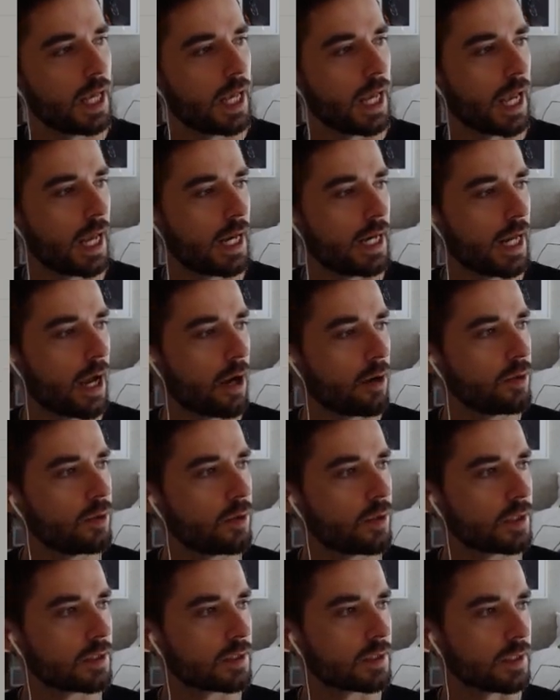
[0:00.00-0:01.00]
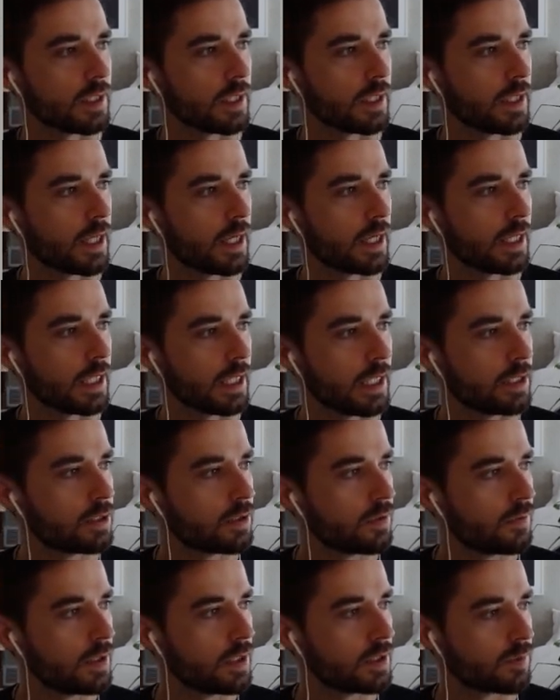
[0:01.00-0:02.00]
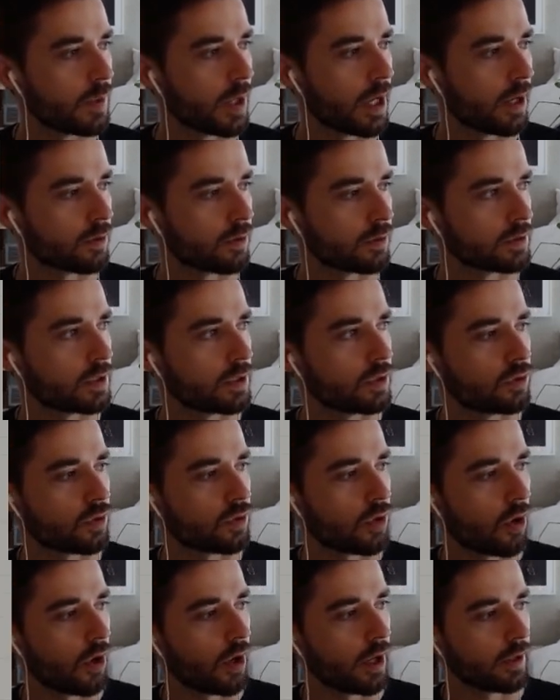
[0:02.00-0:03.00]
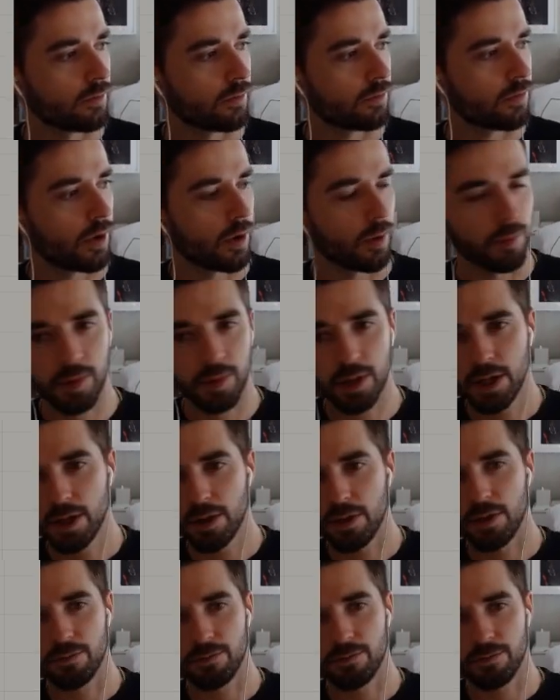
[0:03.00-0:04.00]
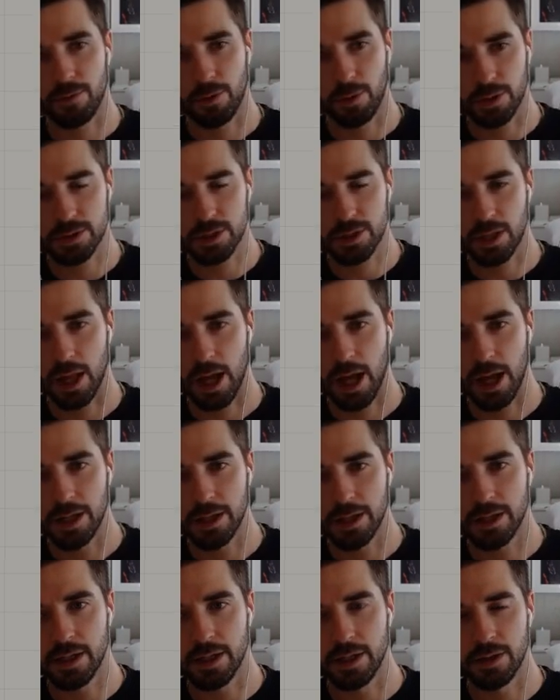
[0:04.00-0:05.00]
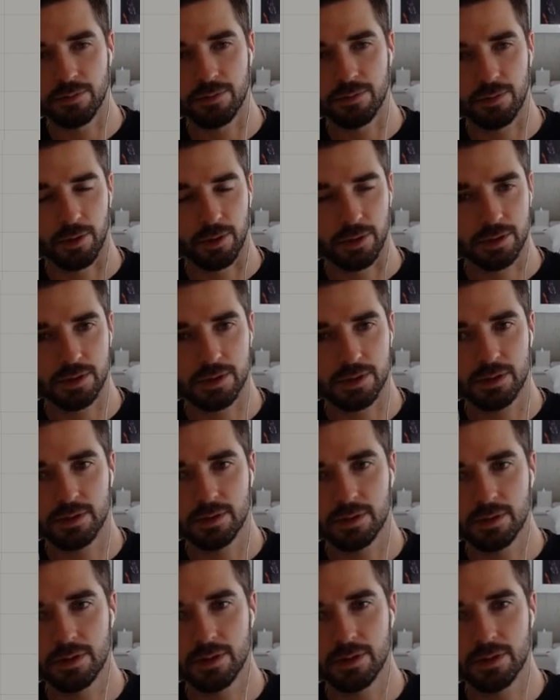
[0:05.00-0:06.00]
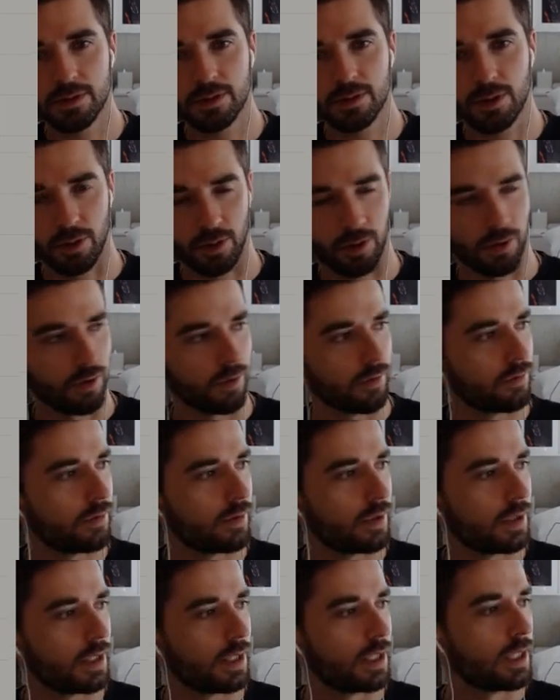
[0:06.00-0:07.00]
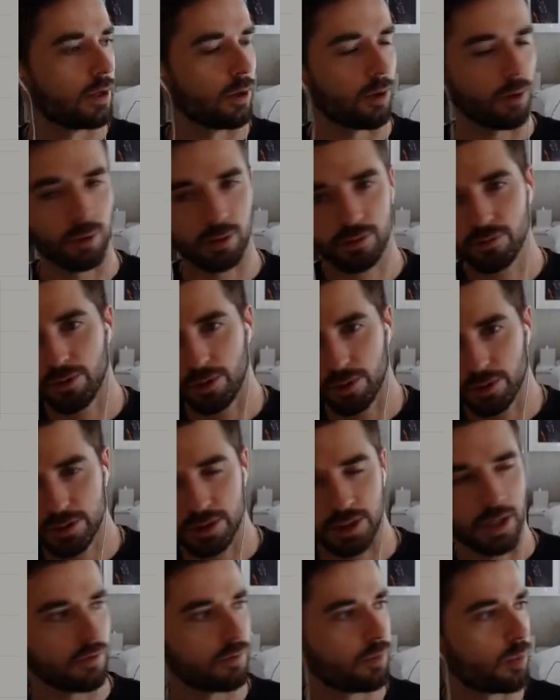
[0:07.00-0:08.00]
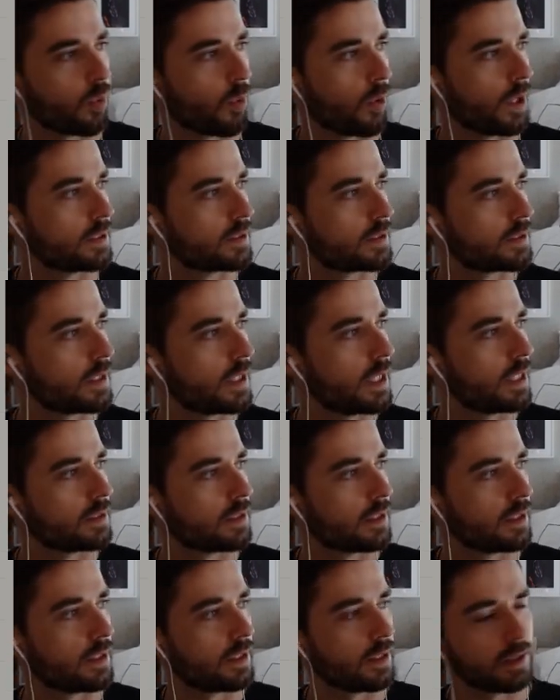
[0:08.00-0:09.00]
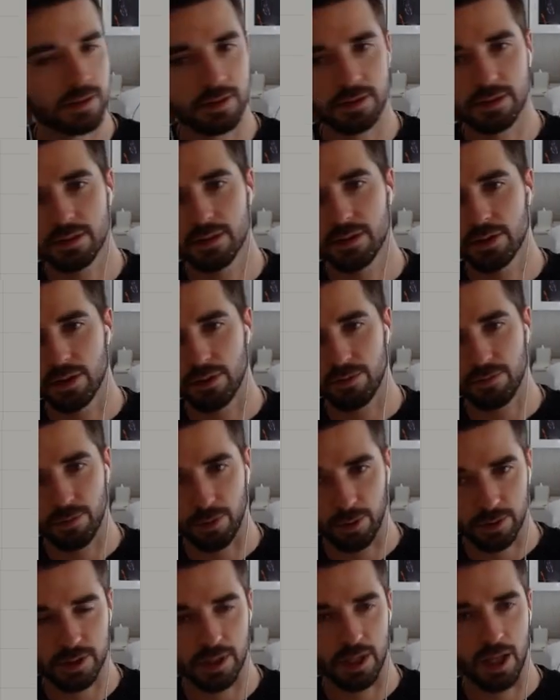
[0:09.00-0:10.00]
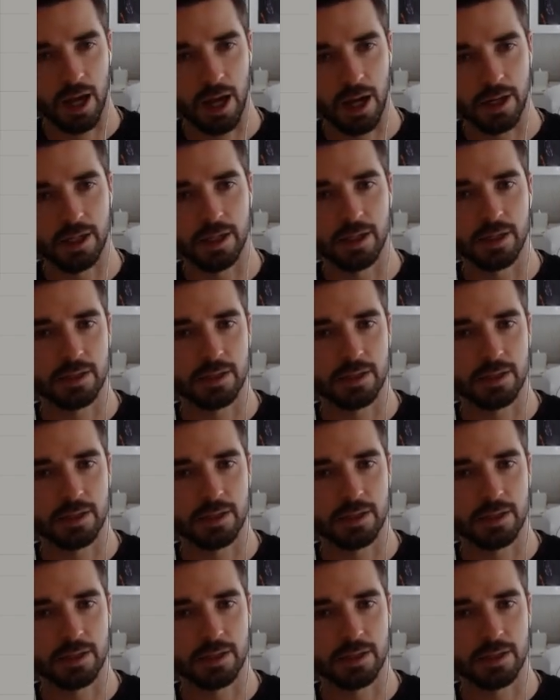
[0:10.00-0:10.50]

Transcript: And now you can see that each of these panels is drawing from the first line in the first curve, or first set of points, to the first line in the